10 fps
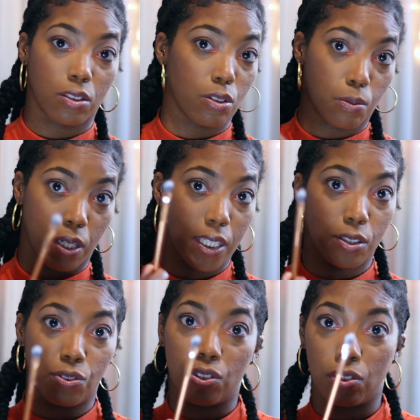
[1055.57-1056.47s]
So when I do
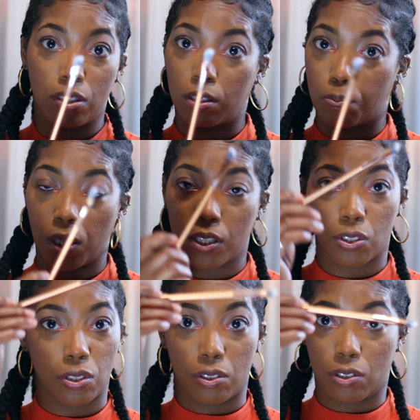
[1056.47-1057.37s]
use this
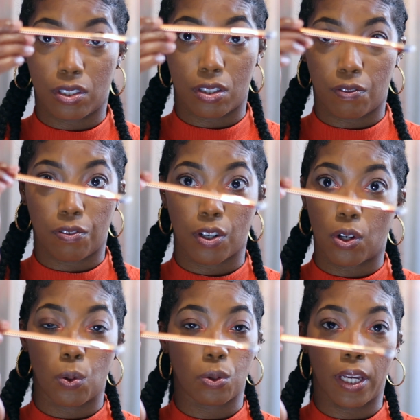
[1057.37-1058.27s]
brush, just look for the
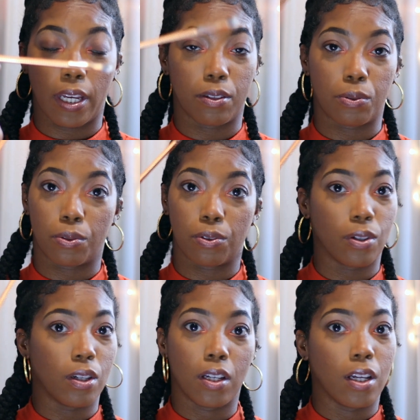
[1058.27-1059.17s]
gold handle.
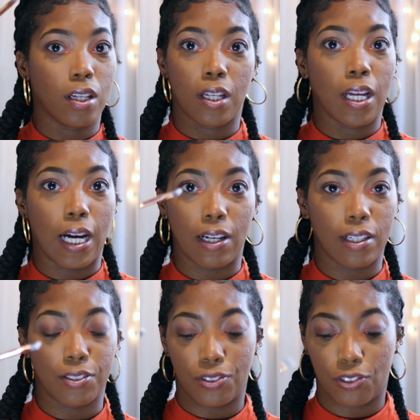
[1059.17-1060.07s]
I'll
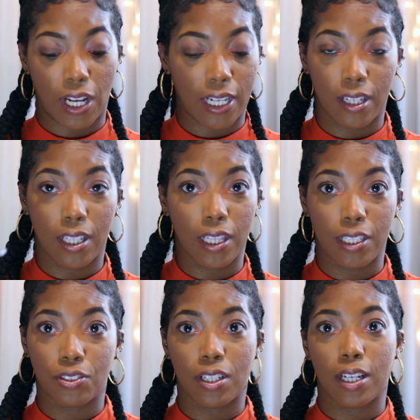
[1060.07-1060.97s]
let you try to
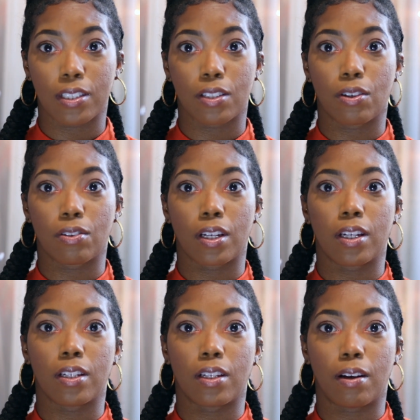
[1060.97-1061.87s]
let you guys know
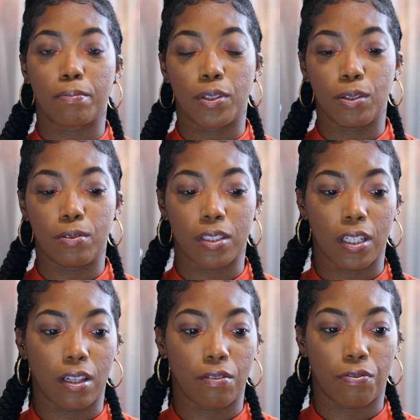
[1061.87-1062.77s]
that I'm
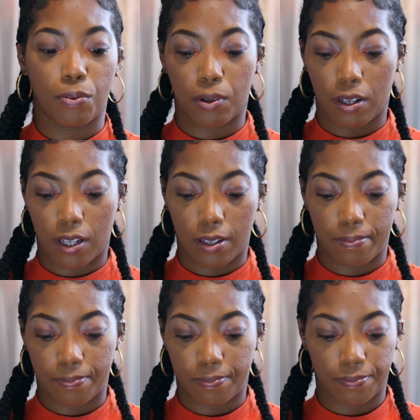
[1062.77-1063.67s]
using it for
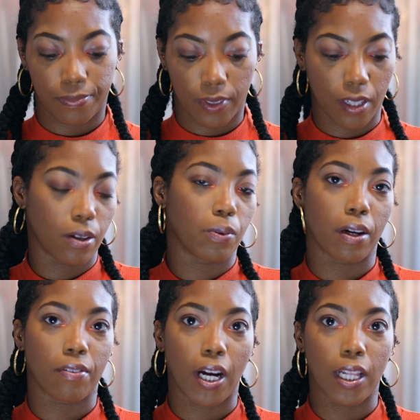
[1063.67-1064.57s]
um,
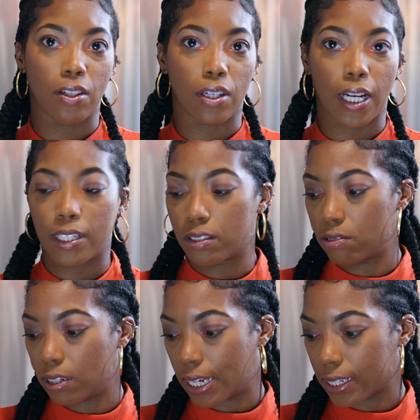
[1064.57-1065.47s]
whatever eye look I
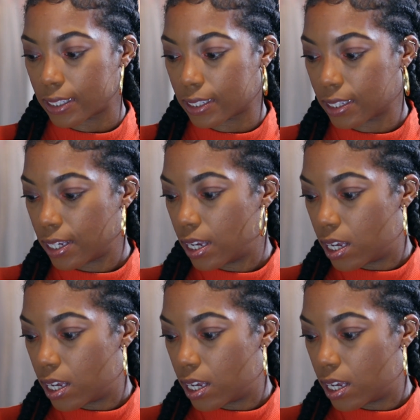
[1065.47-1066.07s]
do next.